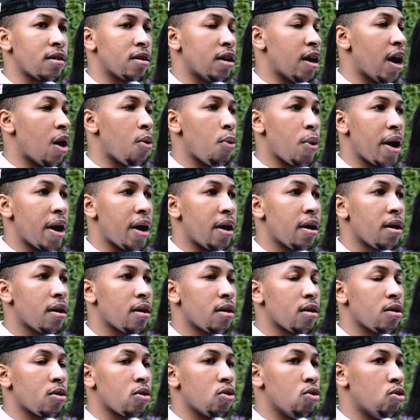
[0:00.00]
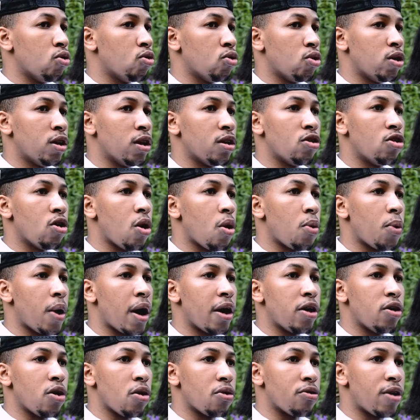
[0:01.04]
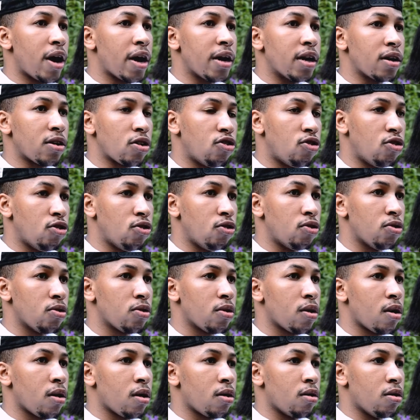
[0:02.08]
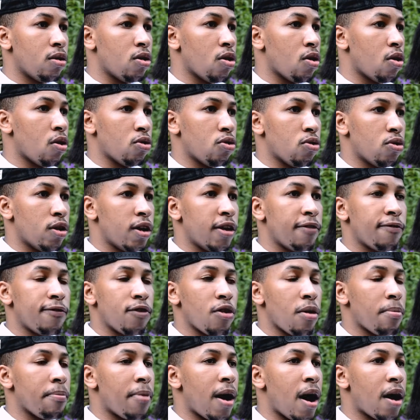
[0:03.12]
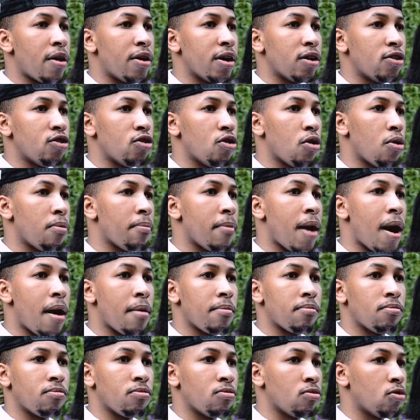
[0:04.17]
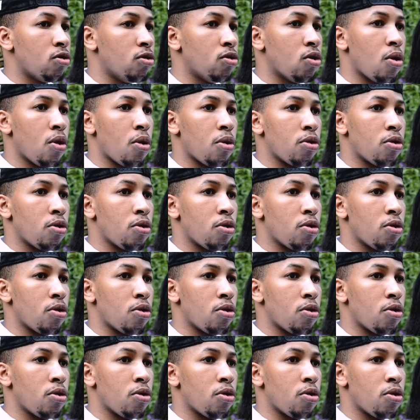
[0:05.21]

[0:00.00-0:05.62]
their way. You didn't know where you're running to. You leave your parent, your mom, your